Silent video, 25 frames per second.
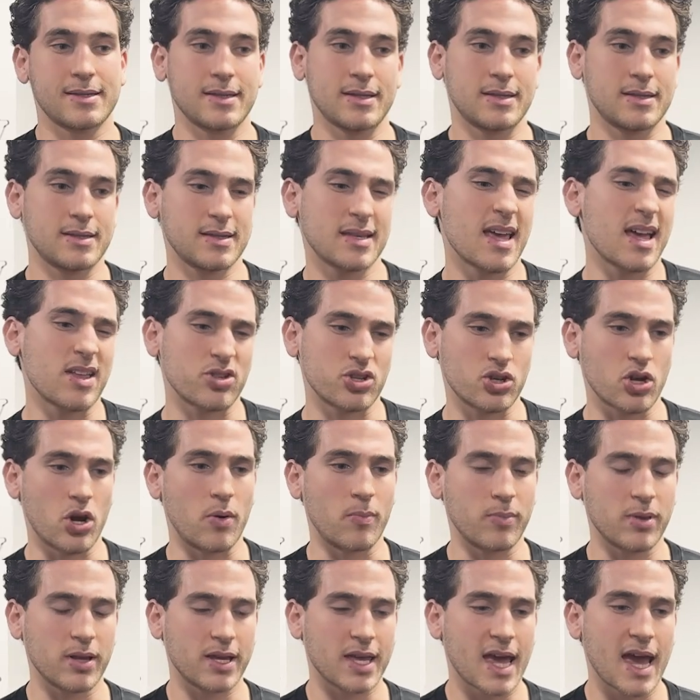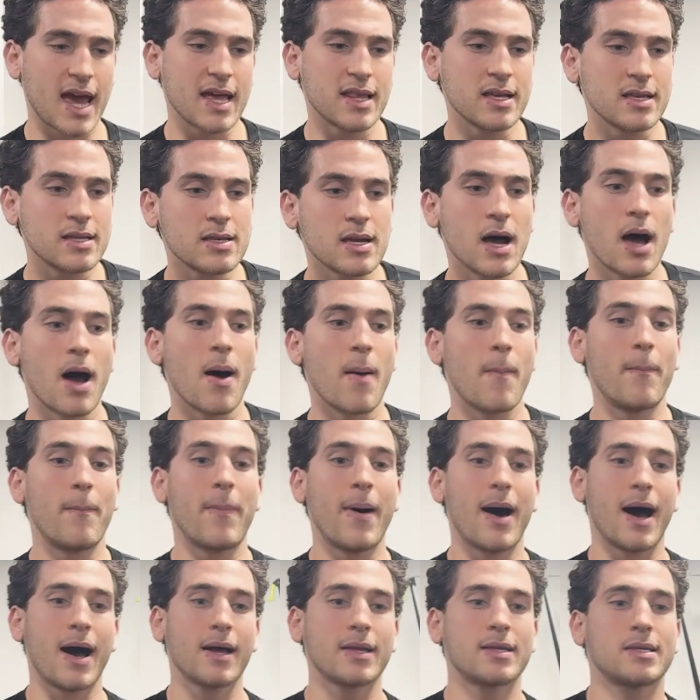it sounds complicated,
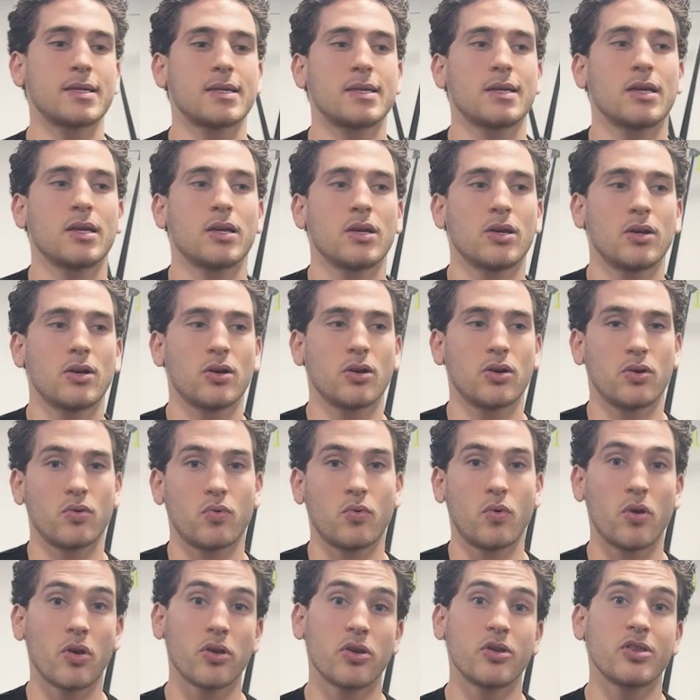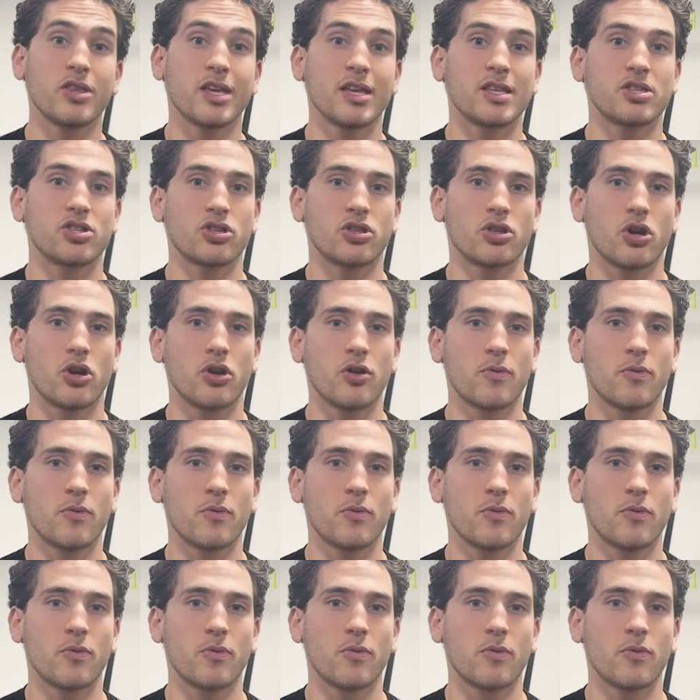but what you need to know,